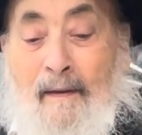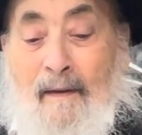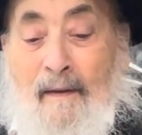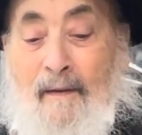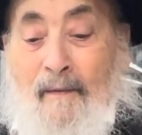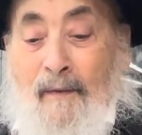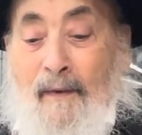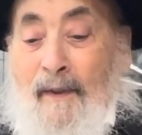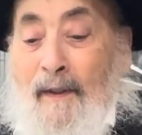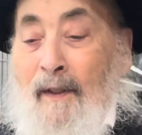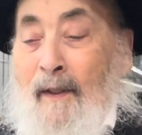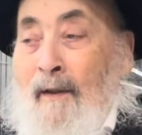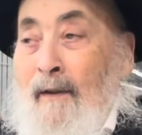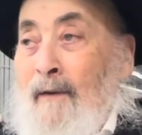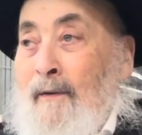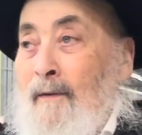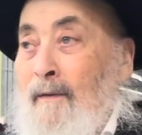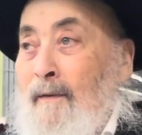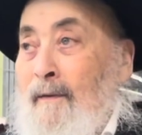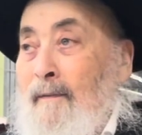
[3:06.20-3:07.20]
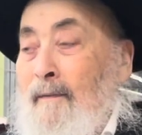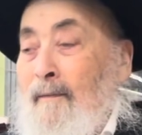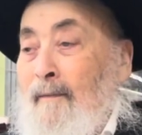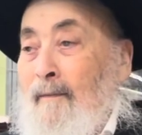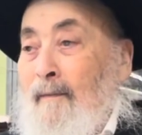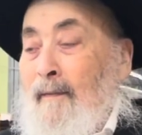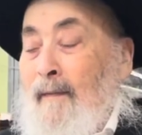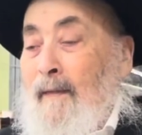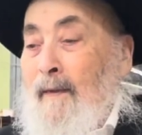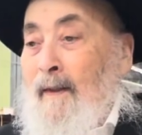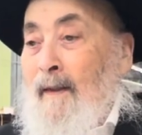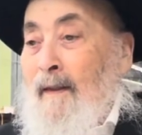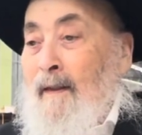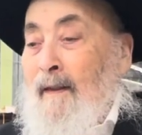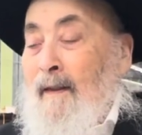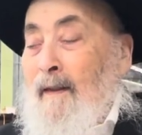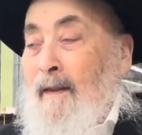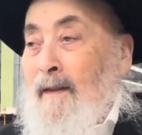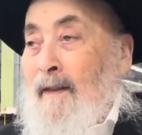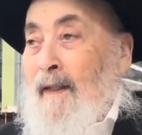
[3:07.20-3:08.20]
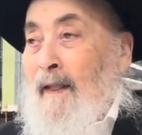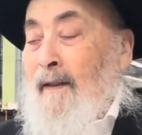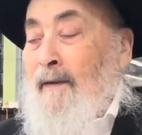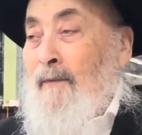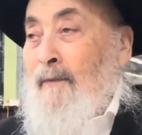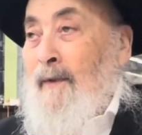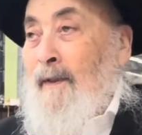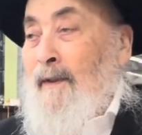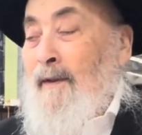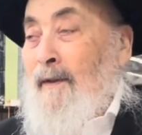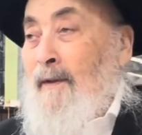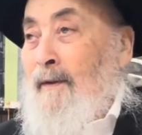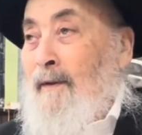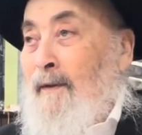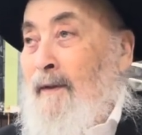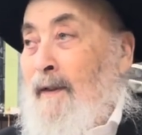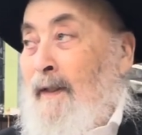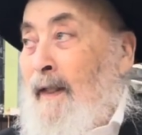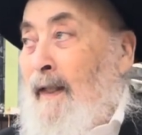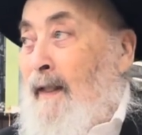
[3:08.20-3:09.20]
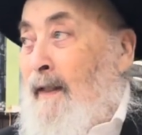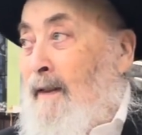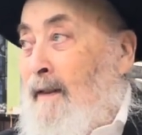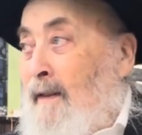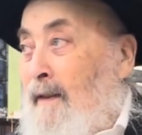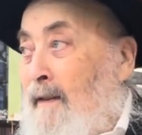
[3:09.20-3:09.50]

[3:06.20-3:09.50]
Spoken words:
We know that when you eat,